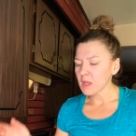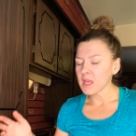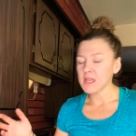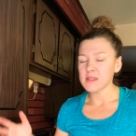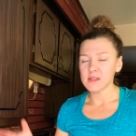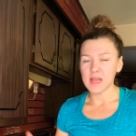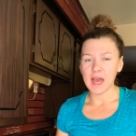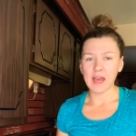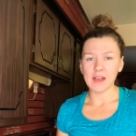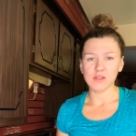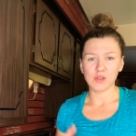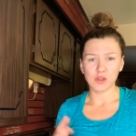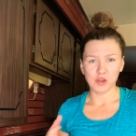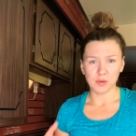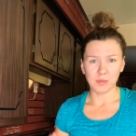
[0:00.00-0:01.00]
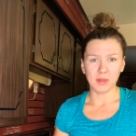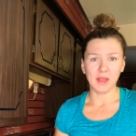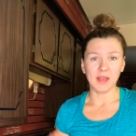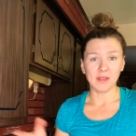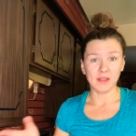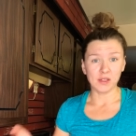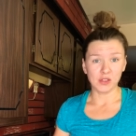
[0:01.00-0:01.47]
it has on your
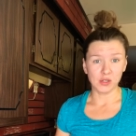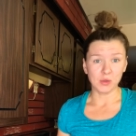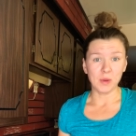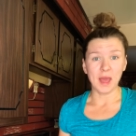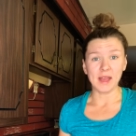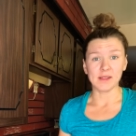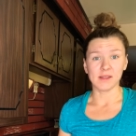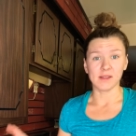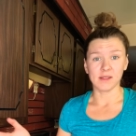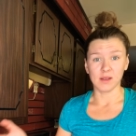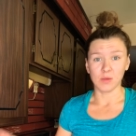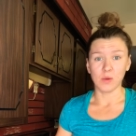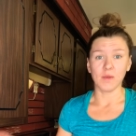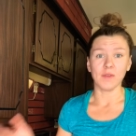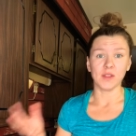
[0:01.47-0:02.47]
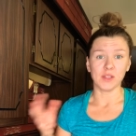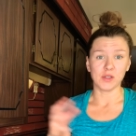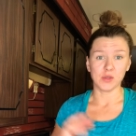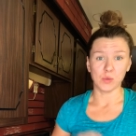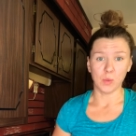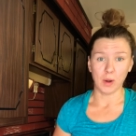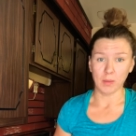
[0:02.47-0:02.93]
plan that two eggs is equivalent
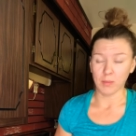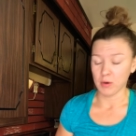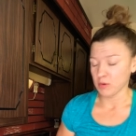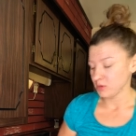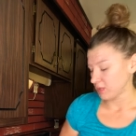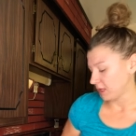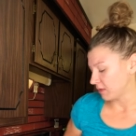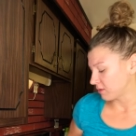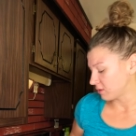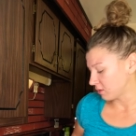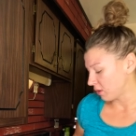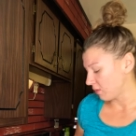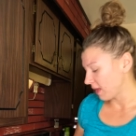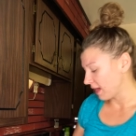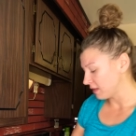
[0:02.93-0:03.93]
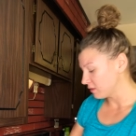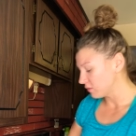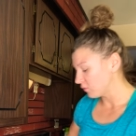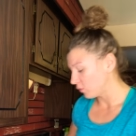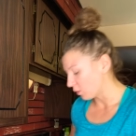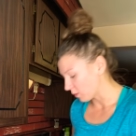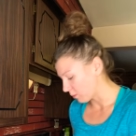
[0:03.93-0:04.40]
to one protein. So that is
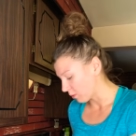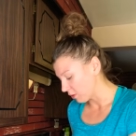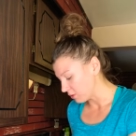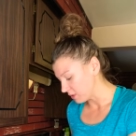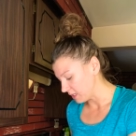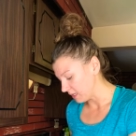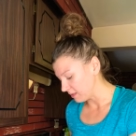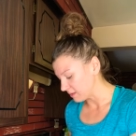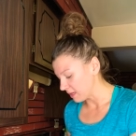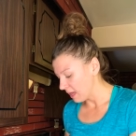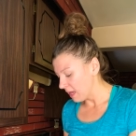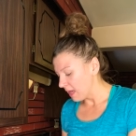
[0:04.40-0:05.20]
four proteins.